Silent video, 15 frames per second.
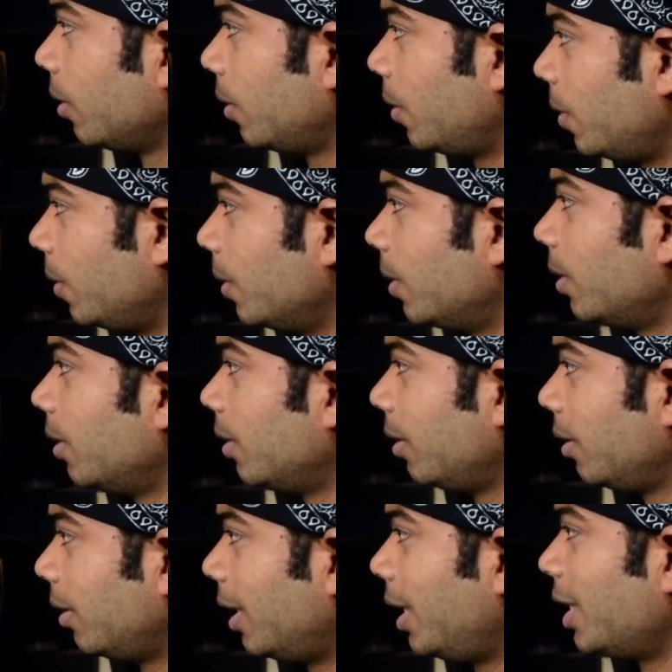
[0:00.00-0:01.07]
Cool.
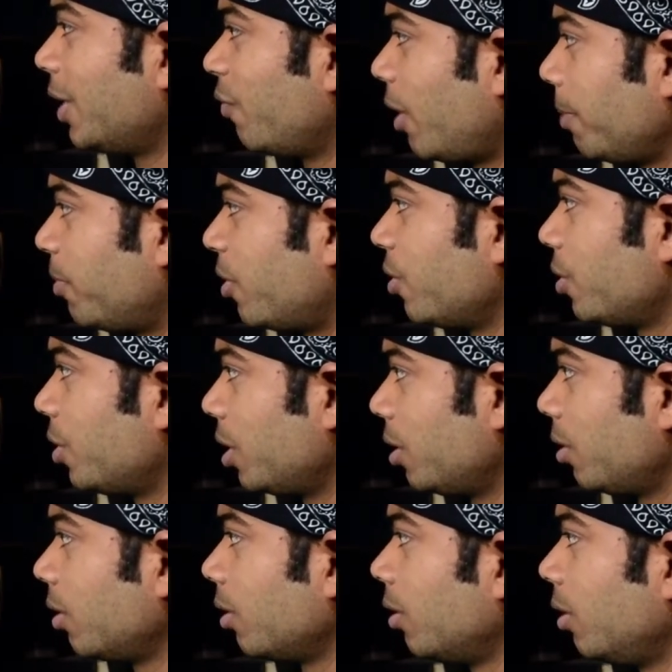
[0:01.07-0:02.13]
Another white transition,
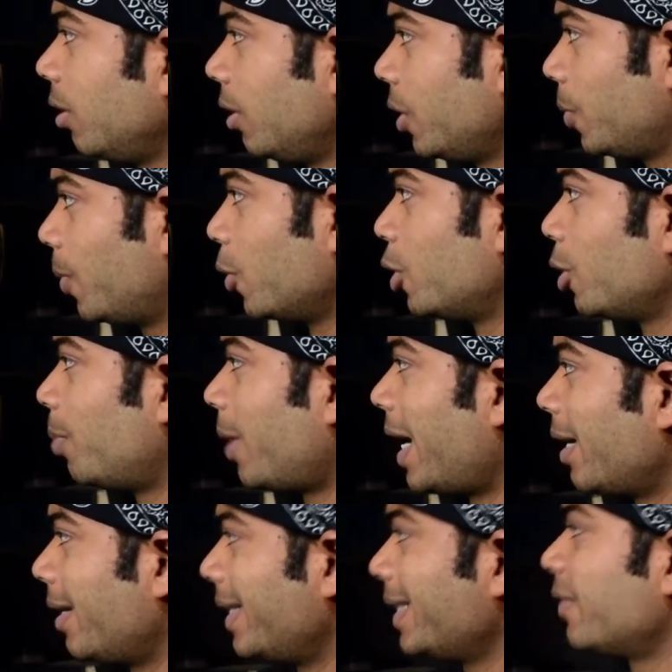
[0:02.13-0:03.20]
sponsored by
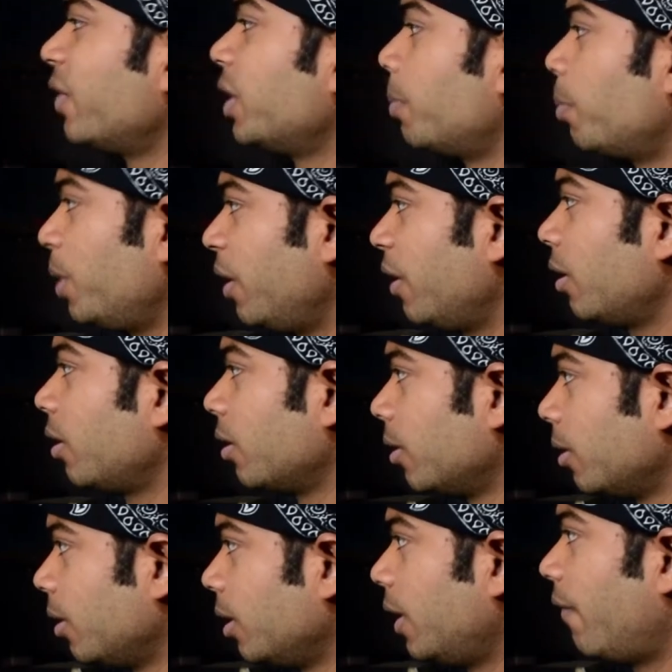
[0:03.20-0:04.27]
Atlas with mirror
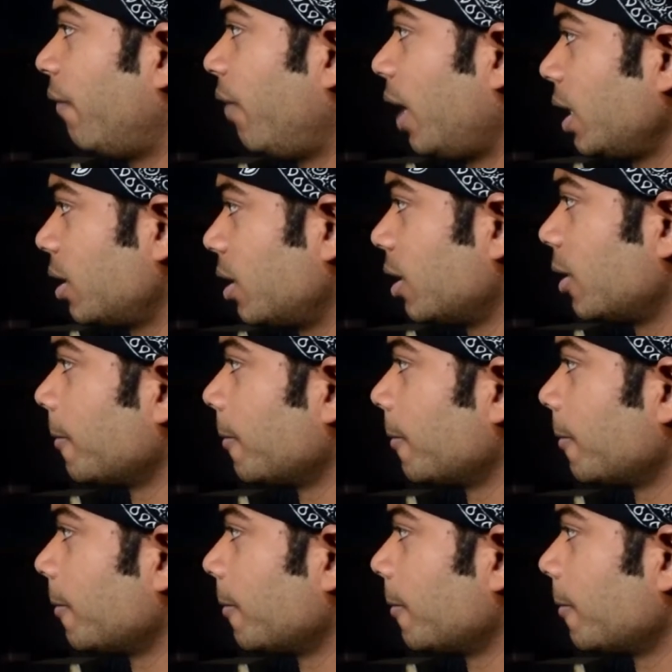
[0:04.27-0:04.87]
effect.